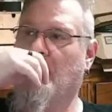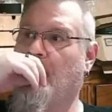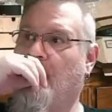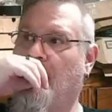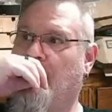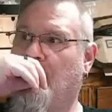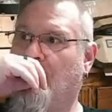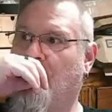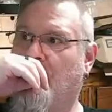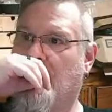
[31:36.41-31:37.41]

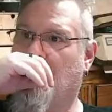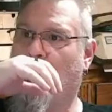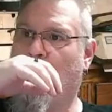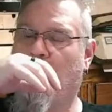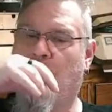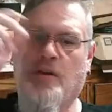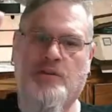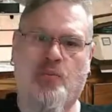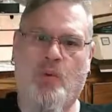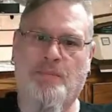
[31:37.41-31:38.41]
For example, the
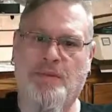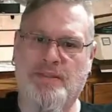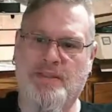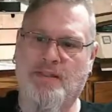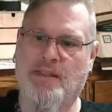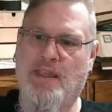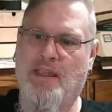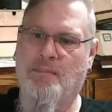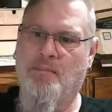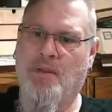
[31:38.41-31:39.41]
various weapons in the
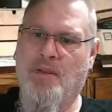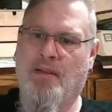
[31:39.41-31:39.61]
game,